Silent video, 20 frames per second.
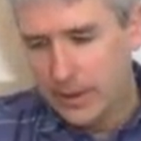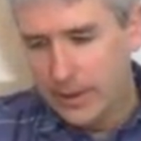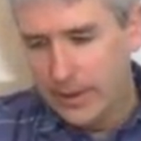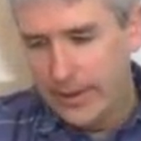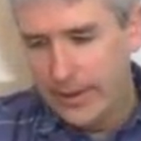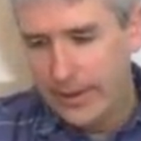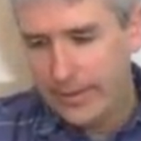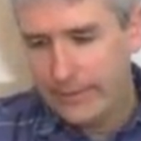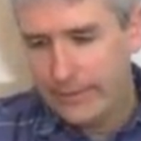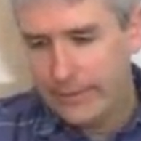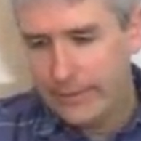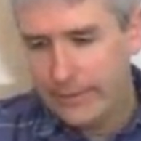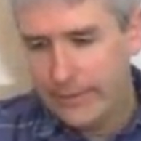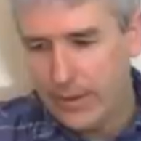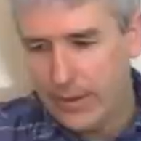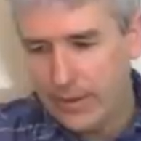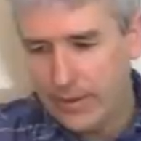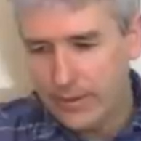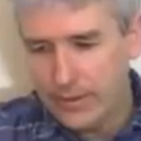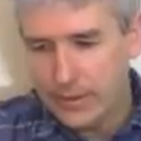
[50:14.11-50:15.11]
have
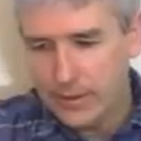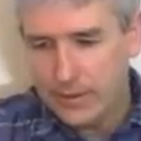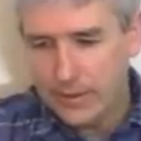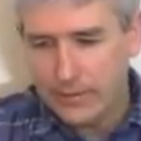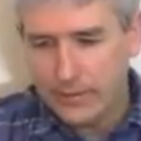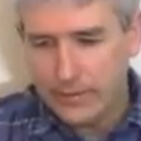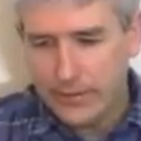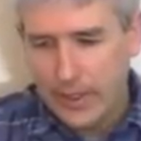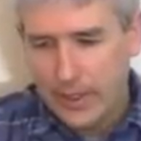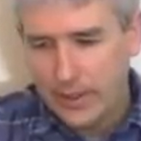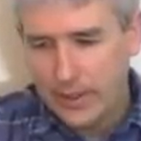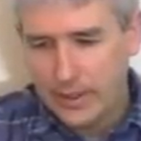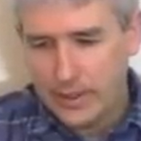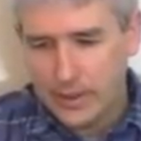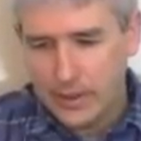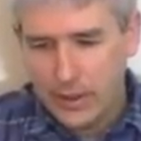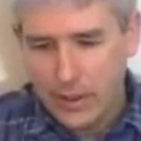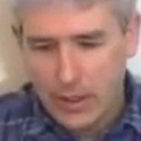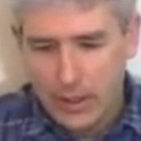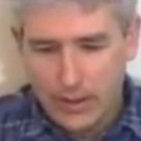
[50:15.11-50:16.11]
finally
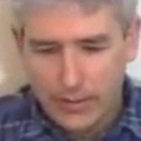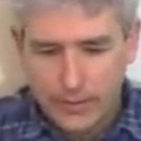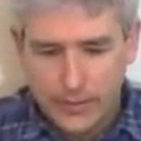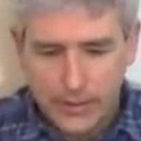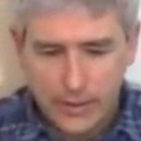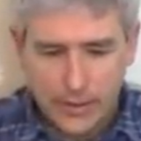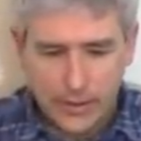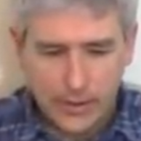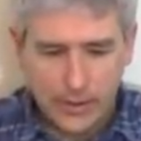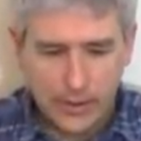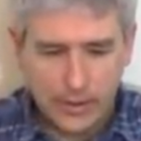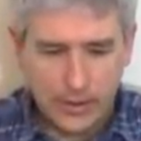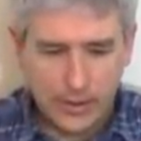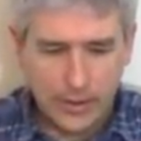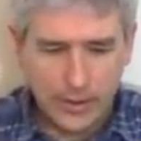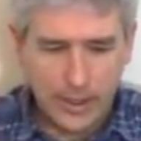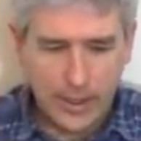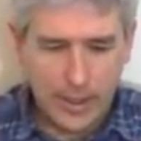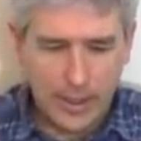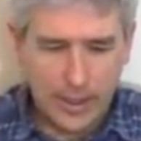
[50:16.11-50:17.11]
solved,
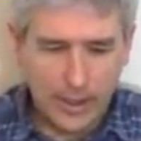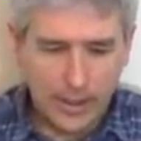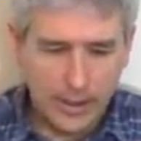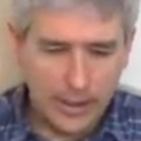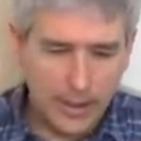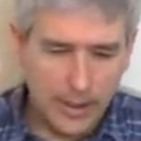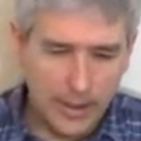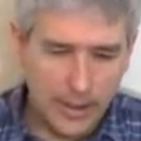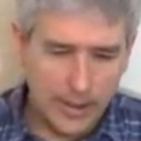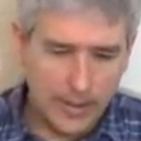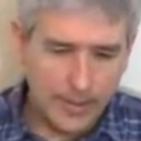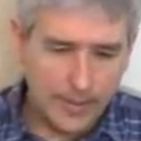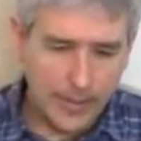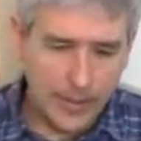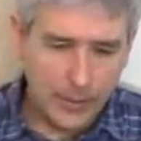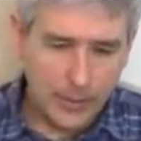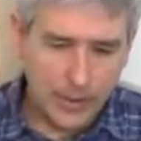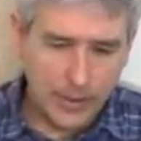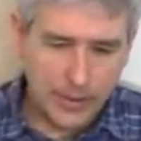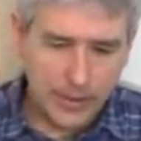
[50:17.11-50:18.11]
and it
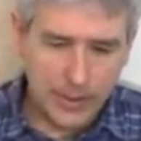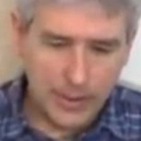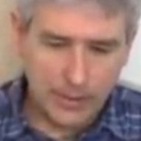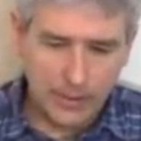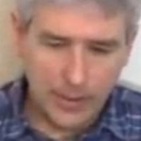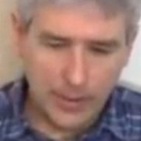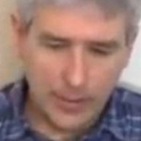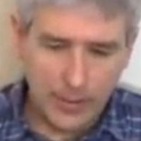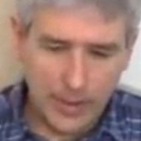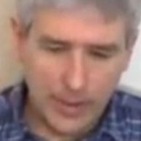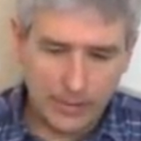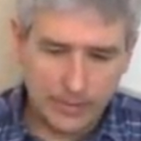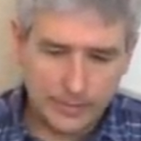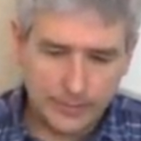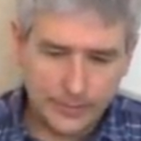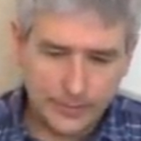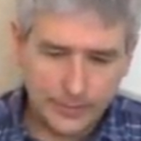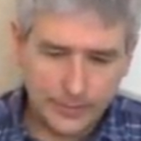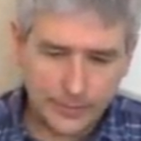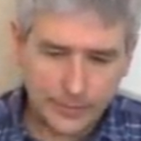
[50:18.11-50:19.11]
works out really well.
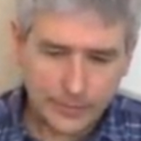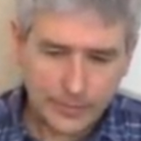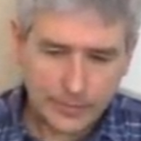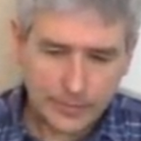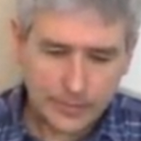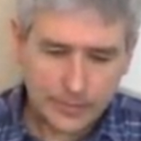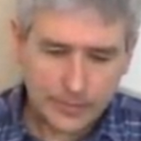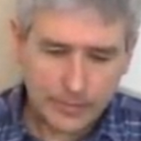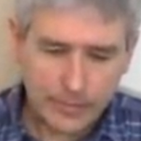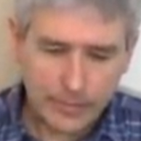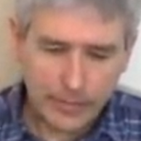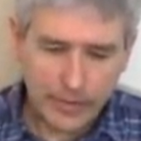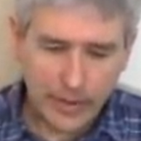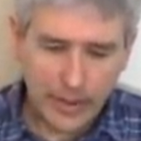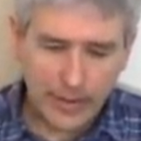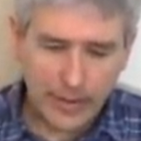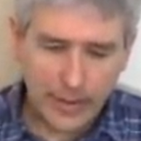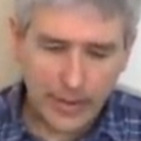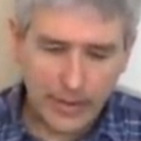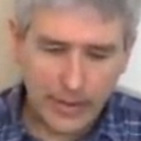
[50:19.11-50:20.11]
And
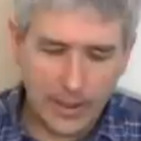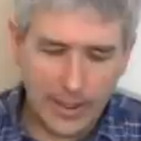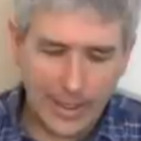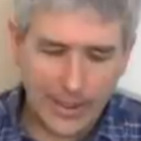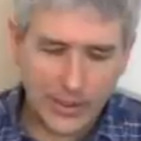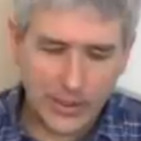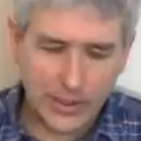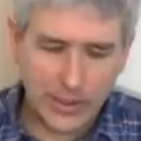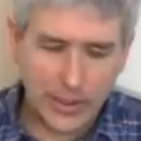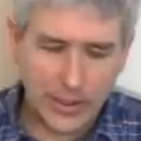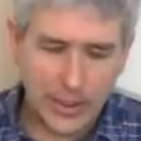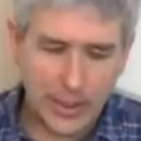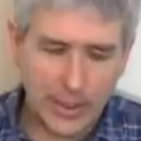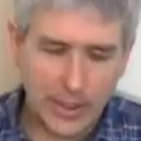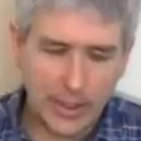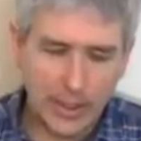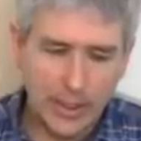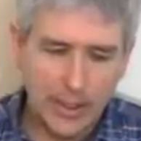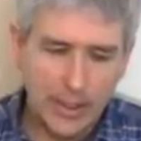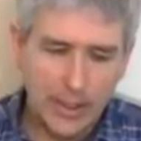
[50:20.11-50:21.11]
then actually
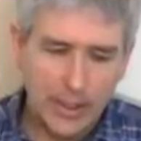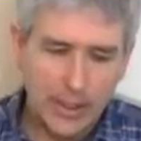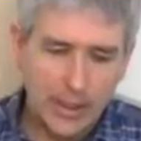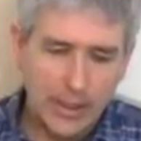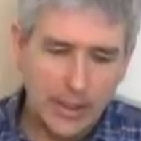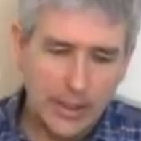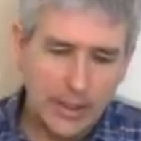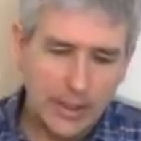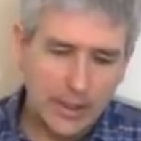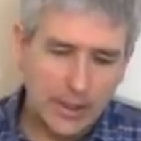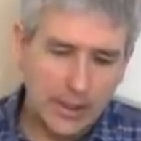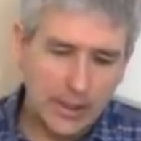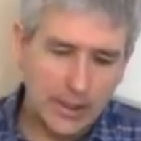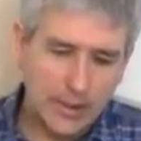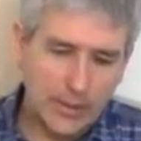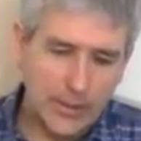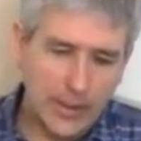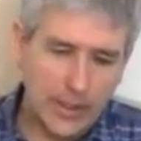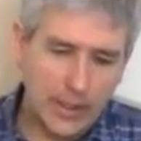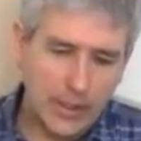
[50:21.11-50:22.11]

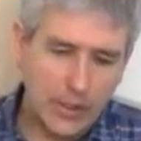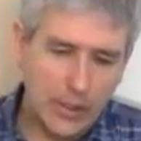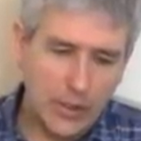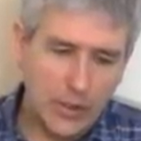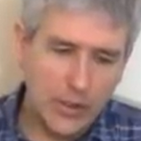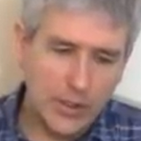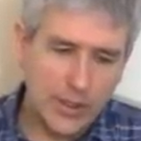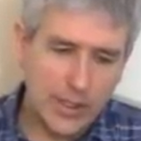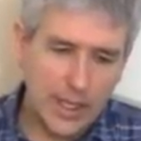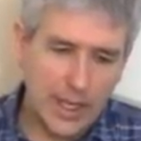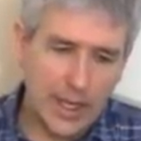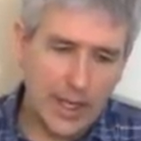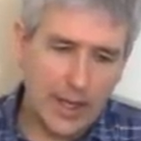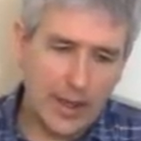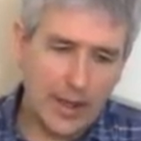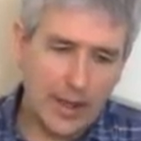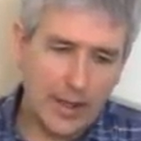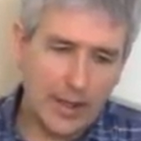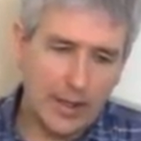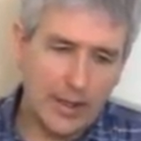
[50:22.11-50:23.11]
we can use
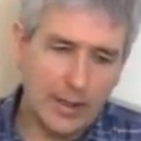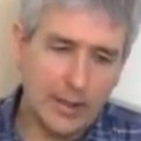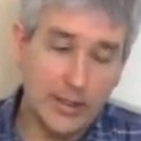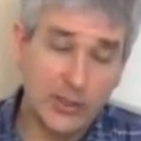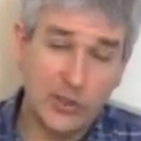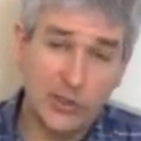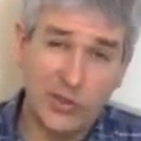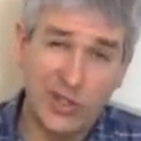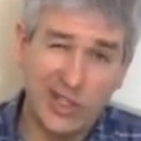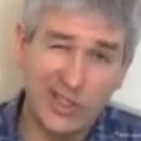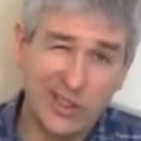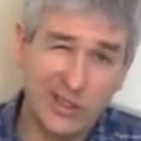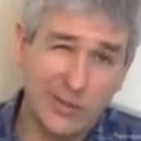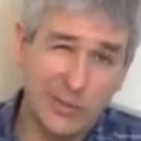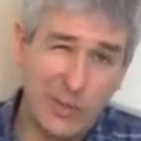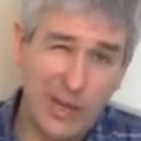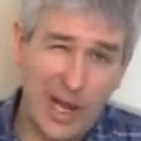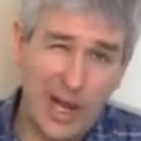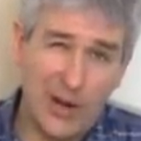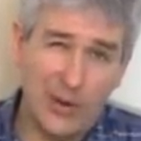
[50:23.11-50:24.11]
that destructive
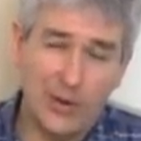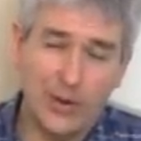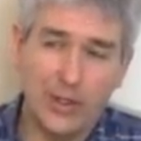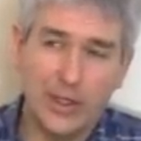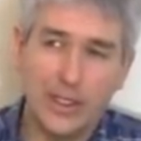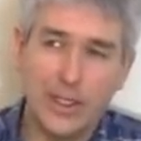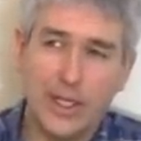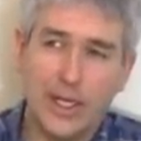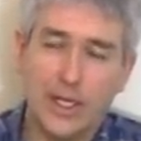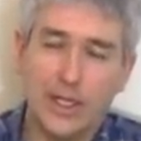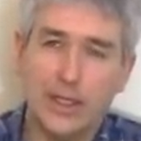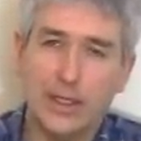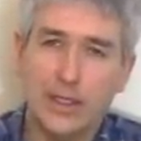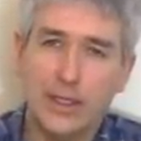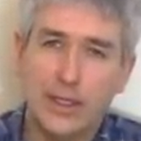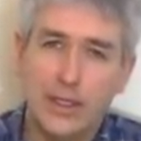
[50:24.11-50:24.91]
power again